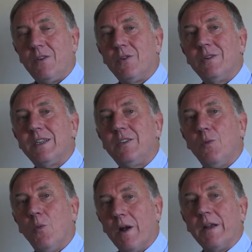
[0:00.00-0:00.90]
you don't need to
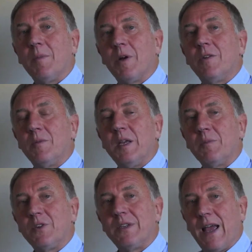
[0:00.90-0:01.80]
worry about it being
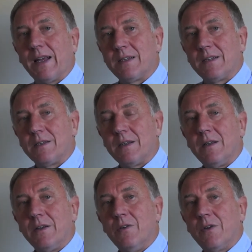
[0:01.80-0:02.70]
protected.
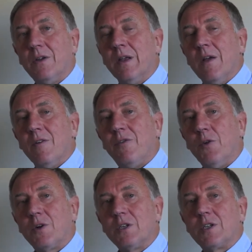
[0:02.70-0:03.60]
You can
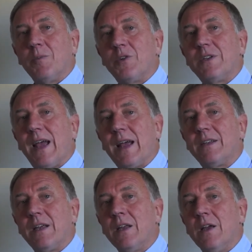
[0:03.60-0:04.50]
focus on
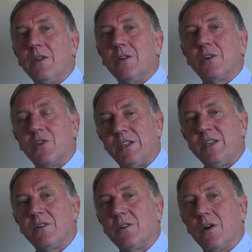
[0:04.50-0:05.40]
protecting your
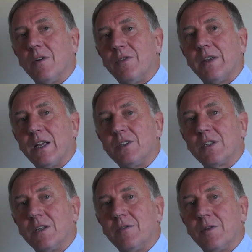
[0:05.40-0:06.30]
critical
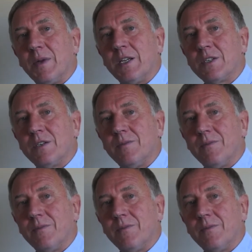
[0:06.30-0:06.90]
confidential information.